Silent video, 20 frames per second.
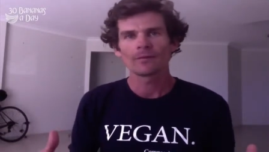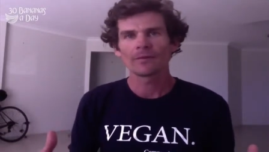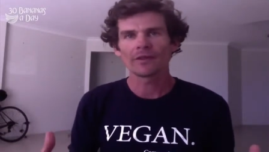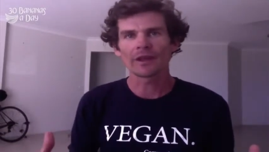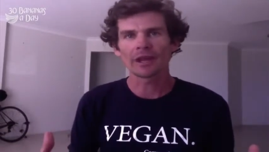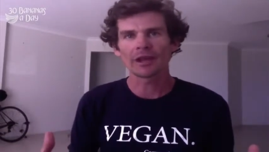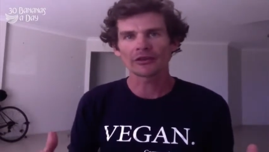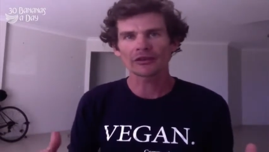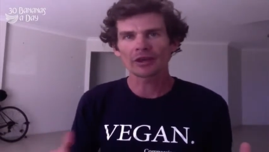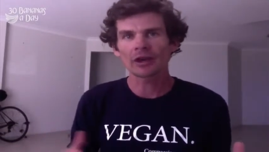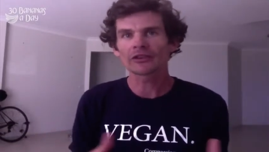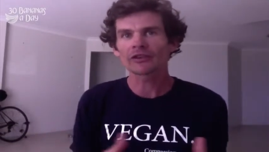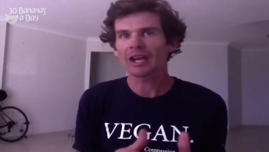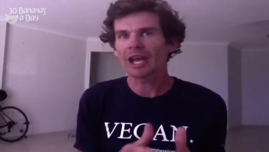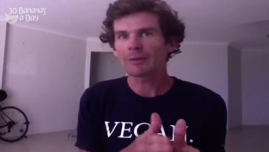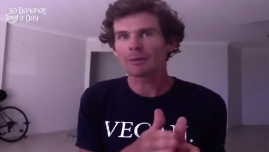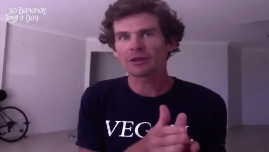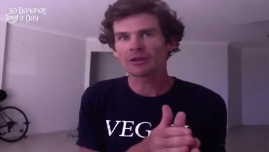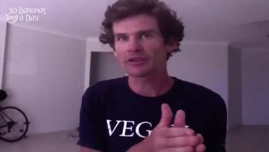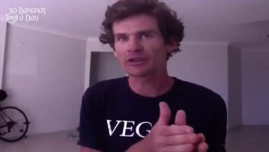then it's going to
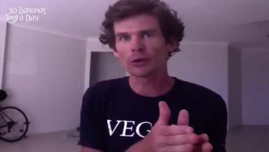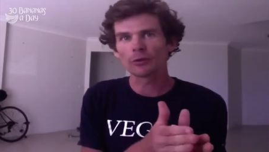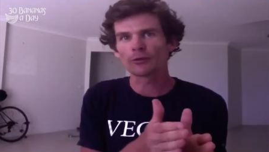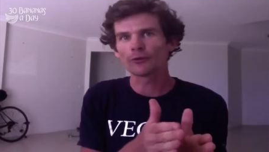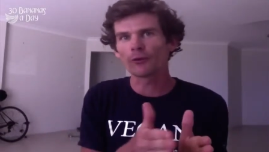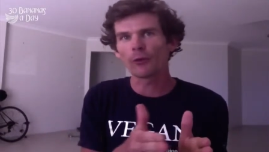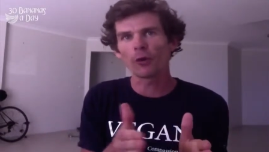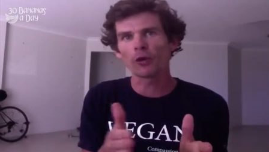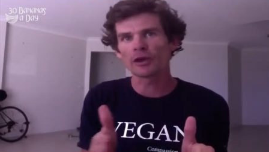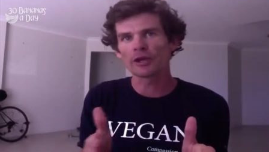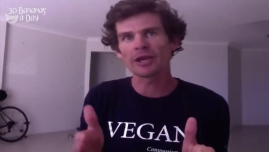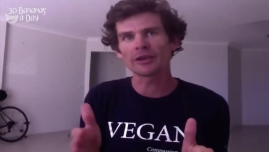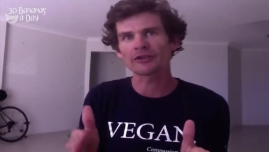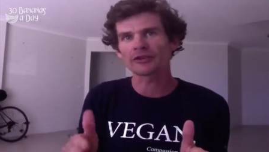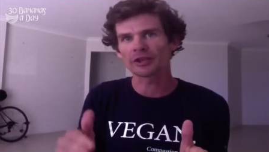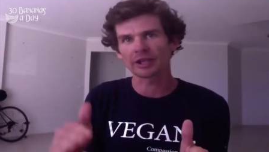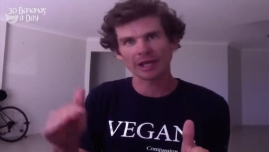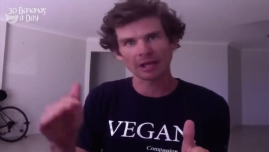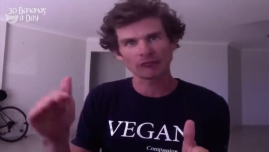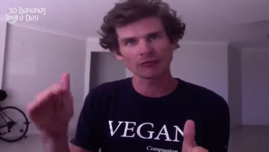take me still four
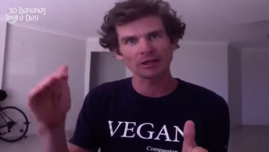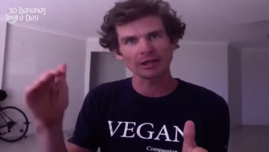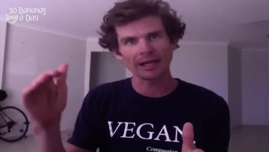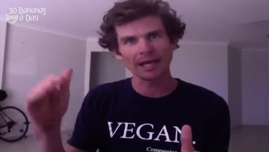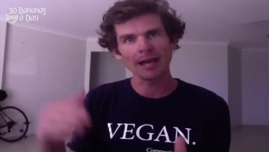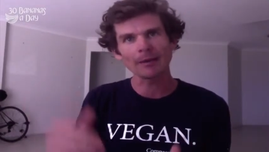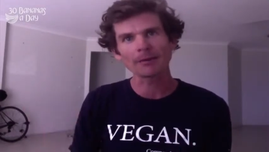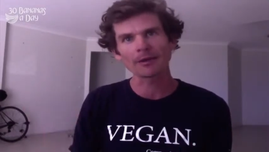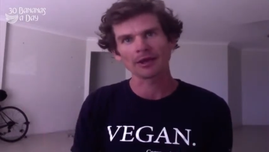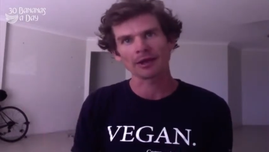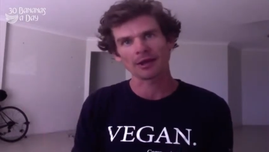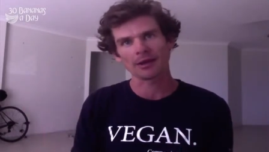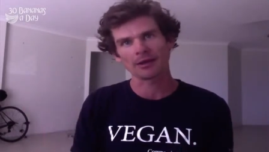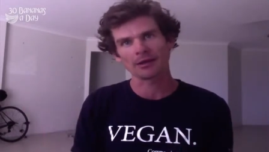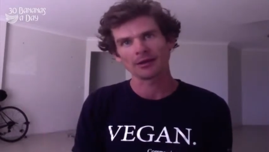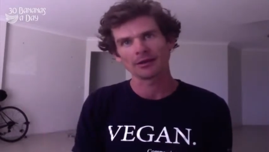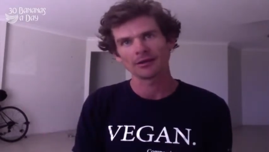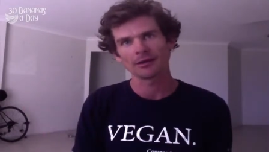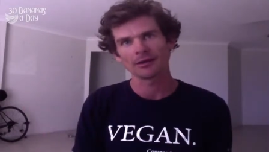years to get really up there.